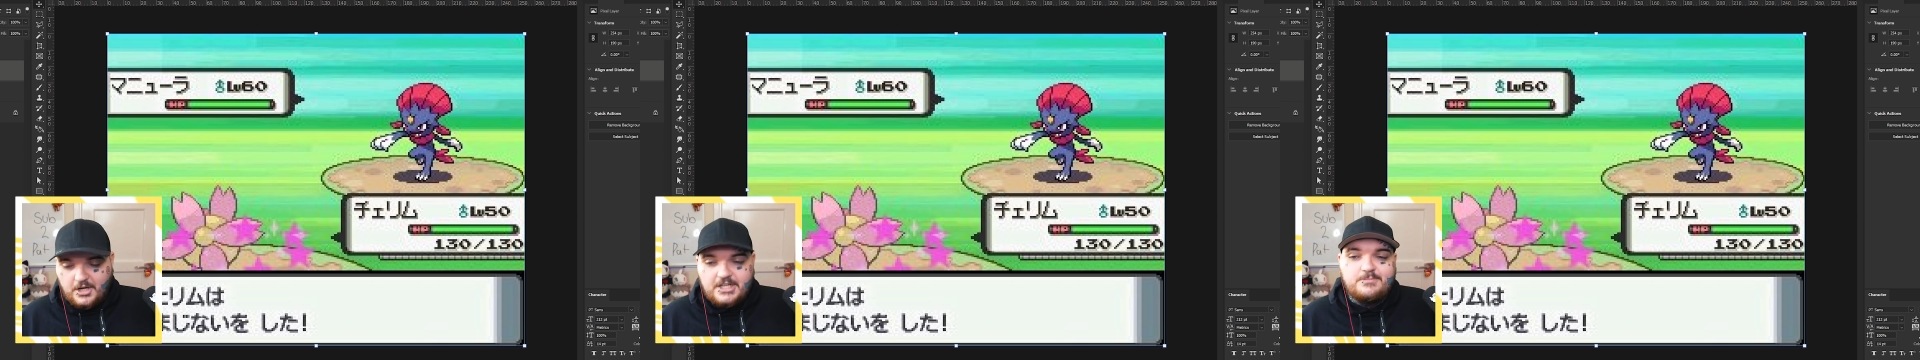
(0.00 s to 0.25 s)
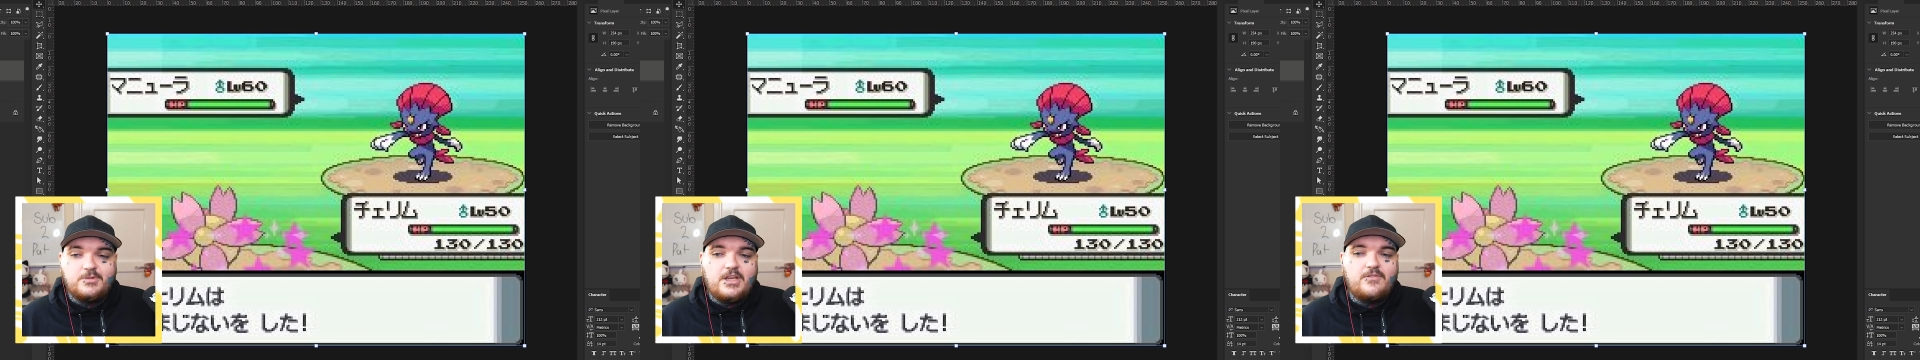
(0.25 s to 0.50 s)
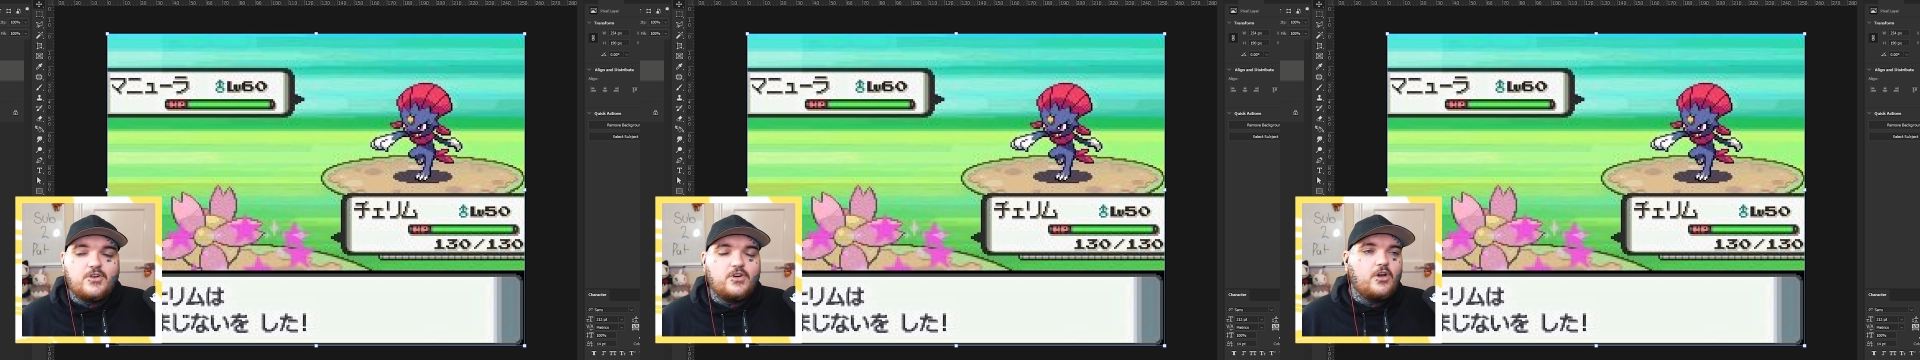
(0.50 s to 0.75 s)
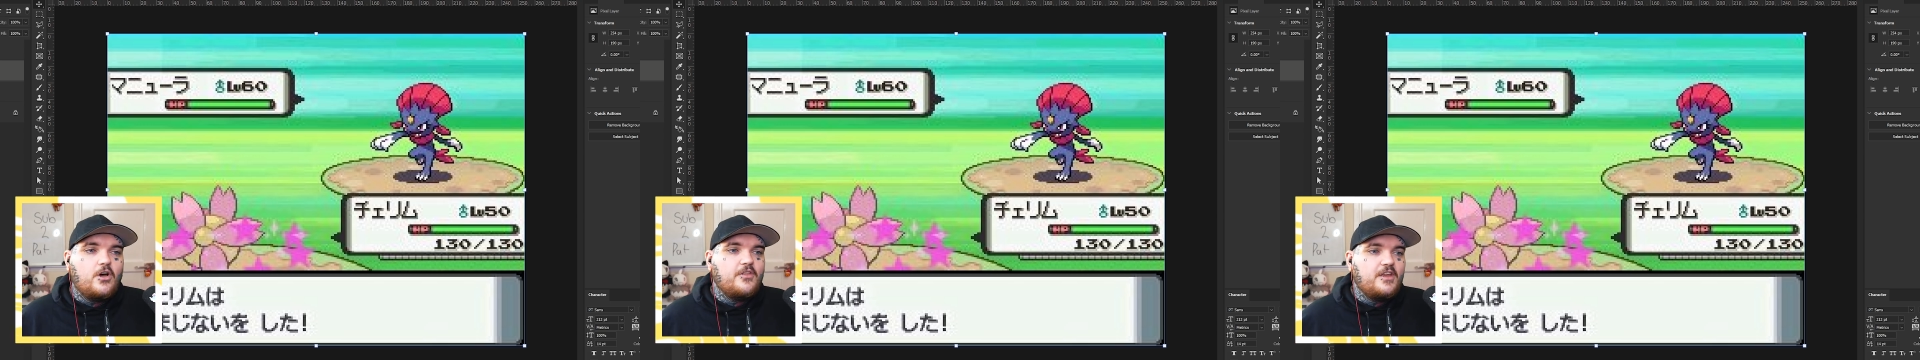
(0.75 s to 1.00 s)
Because believe it or
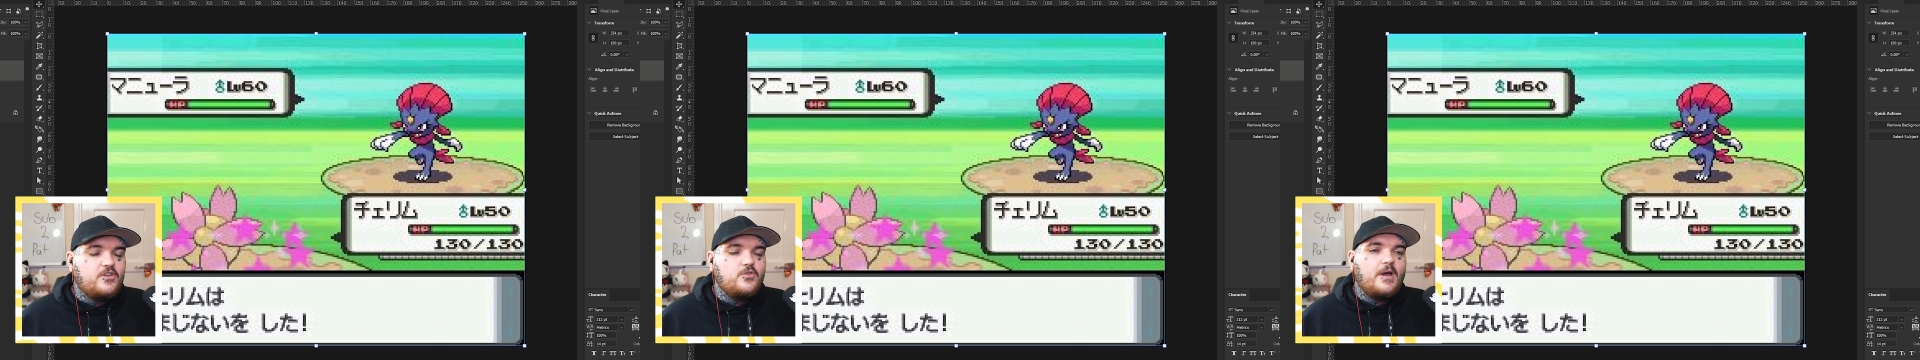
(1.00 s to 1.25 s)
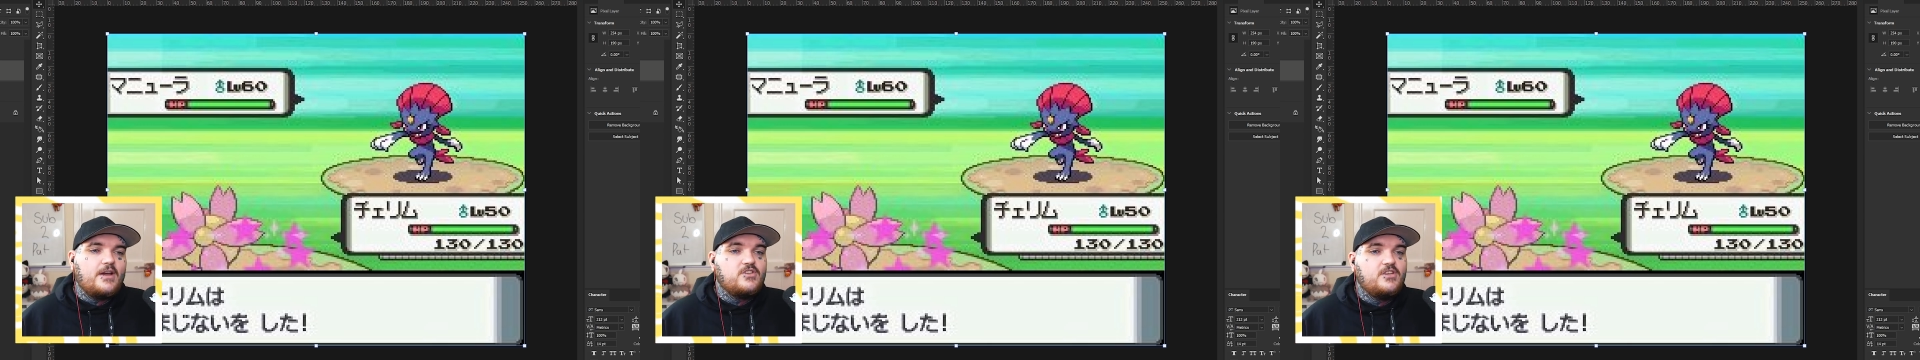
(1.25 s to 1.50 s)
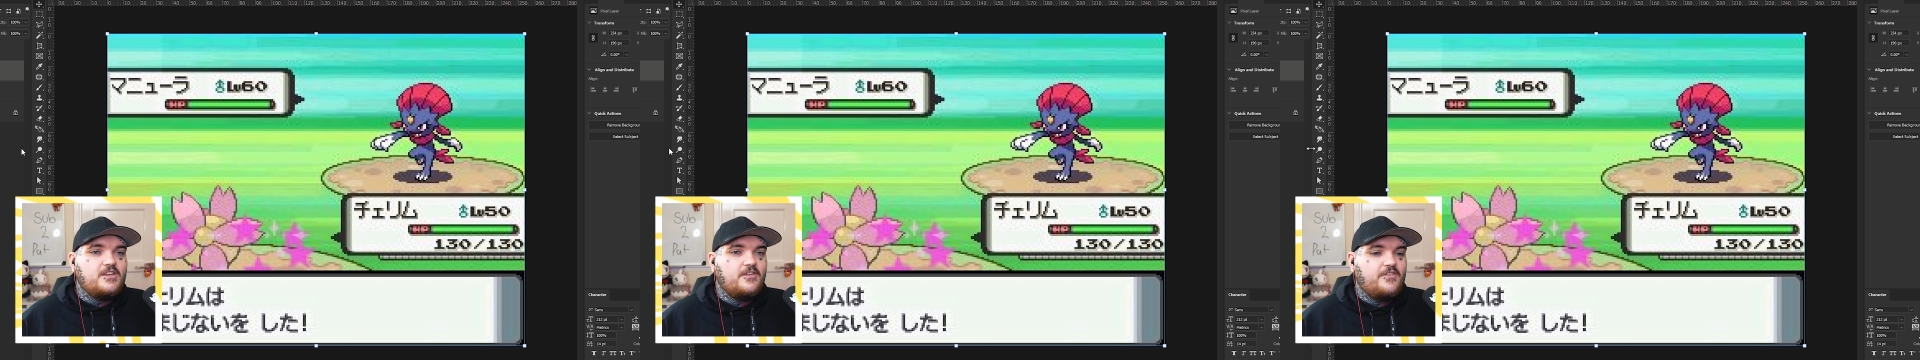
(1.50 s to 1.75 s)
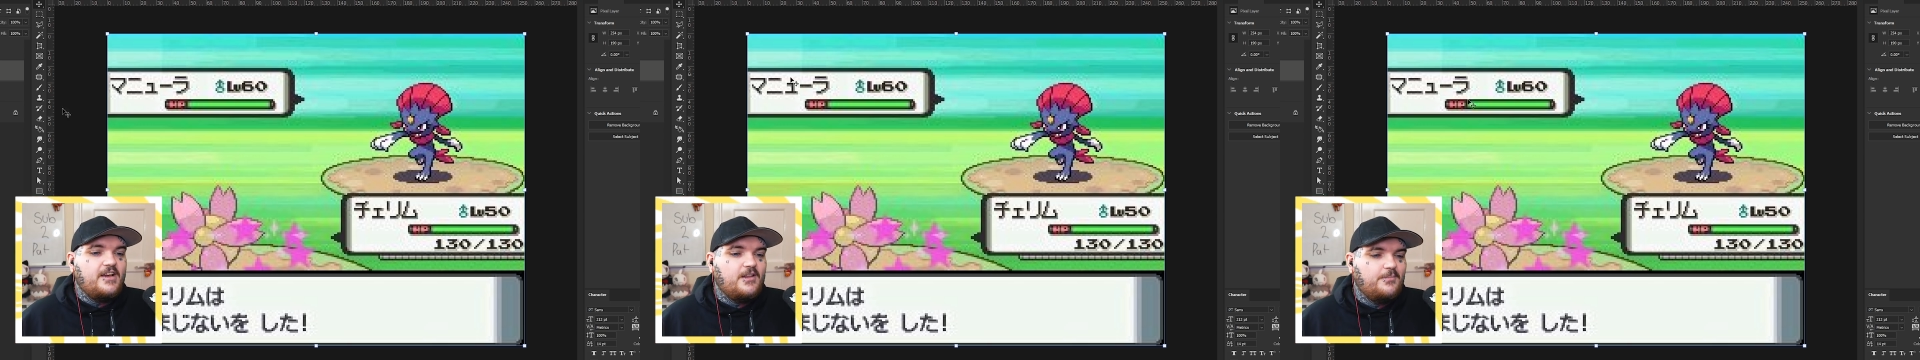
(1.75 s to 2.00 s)
not, they do actually
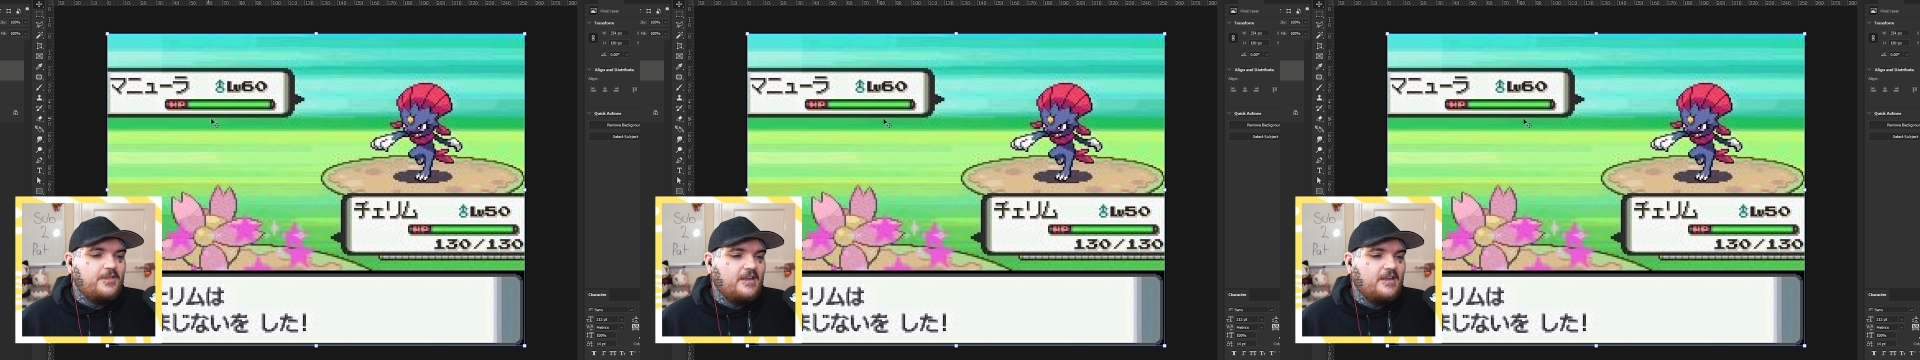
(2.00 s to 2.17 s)
develop